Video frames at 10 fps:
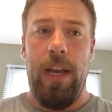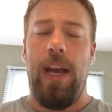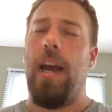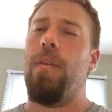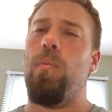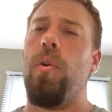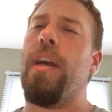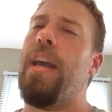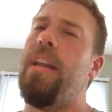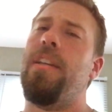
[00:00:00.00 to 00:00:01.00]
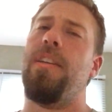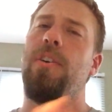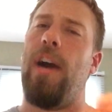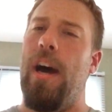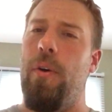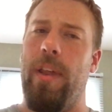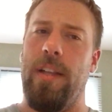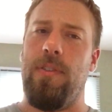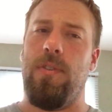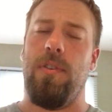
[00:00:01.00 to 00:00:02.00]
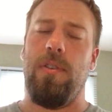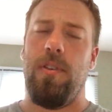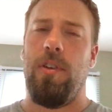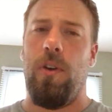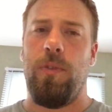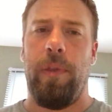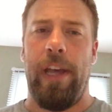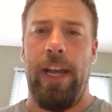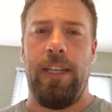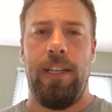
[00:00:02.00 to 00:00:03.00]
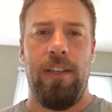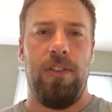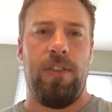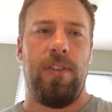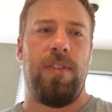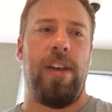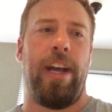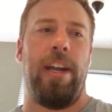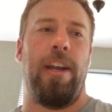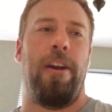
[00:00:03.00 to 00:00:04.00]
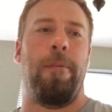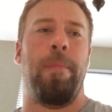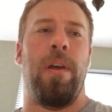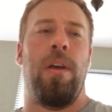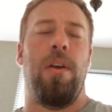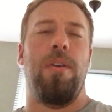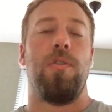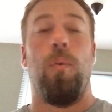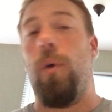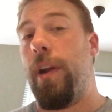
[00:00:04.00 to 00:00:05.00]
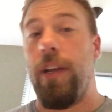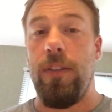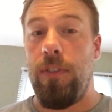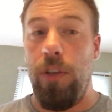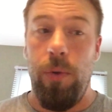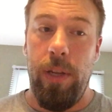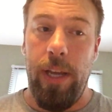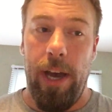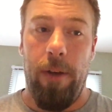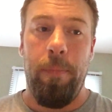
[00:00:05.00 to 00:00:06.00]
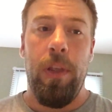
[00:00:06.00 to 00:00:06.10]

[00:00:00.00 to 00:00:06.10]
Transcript: And we'll get into how that goes with AT in just a second here. So what is UDL?